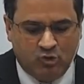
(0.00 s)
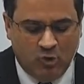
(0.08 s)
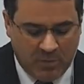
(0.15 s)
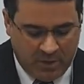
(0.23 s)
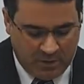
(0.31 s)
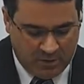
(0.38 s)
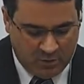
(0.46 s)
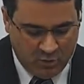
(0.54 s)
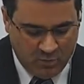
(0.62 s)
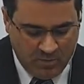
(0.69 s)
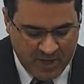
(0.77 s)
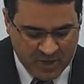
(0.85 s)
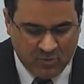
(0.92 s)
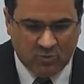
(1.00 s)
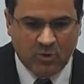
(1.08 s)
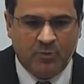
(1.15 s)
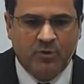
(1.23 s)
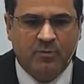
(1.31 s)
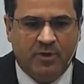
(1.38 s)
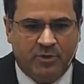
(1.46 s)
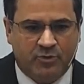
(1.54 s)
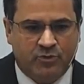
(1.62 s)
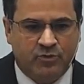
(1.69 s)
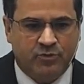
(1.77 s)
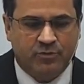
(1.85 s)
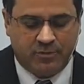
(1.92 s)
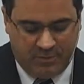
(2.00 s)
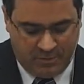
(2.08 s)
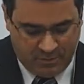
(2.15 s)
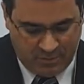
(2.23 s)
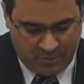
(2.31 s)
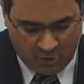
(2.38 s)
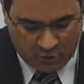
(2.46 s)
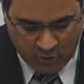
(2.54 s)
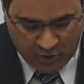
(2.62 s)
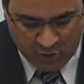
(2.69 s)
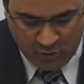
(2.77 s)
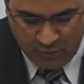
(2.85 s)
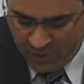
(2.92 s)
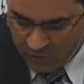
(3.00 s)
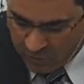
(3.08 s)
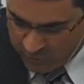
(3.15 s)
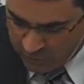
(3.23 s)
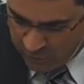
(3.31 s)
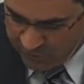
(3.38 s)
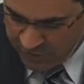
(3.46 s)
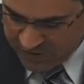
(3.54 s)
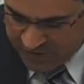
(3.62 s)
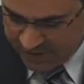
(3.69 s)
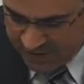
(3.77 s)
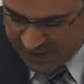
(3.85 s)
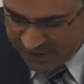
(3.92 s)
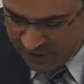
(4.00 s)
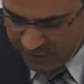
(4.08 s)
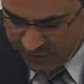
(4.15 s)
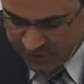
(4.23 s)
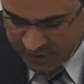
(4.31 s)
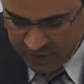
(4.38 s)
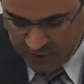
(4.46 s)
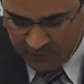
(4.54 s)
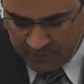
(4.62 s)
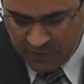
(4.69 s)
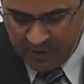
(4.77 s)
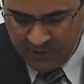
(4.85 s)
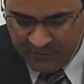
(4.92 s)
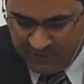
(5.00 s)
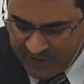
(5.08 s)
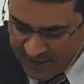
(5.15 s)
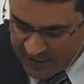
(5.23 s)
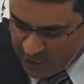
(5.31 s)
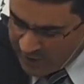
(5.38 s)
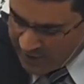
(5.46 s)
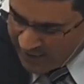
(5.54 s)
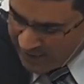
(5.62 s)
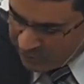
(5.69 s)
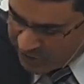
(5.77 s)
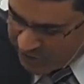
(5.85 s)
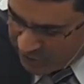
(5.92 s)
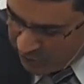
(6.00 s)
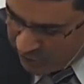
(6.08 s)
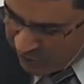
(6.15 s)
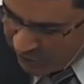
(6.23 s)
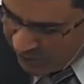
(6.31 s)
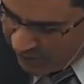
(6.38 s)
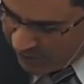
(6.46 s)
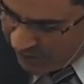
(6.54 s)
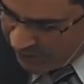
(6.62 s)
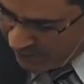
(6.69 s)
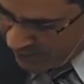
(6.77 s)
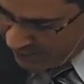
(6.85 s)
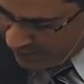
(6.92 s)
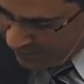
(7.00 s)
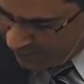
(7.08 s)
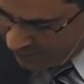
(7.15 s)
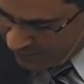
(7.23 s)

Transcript: Open up your heart. Take on the same commitment that I'm taking on with you. So here is a message from the